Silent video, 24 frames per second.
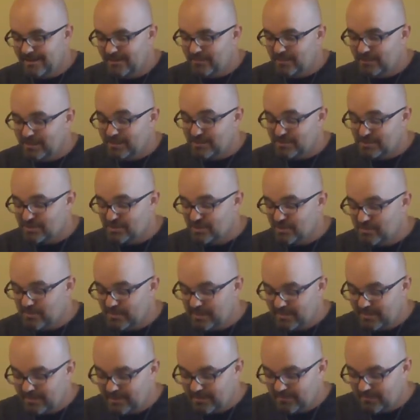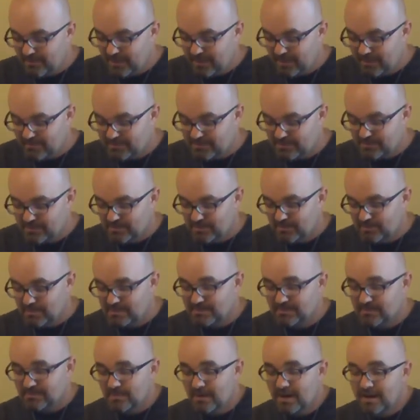really showed me that what I was doing
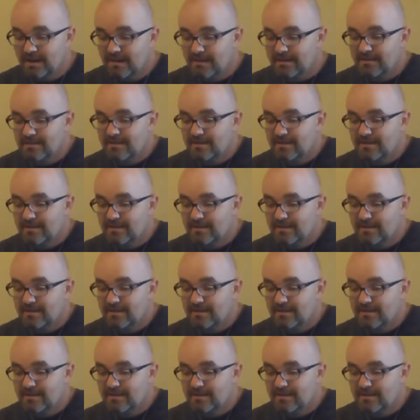wasn't right.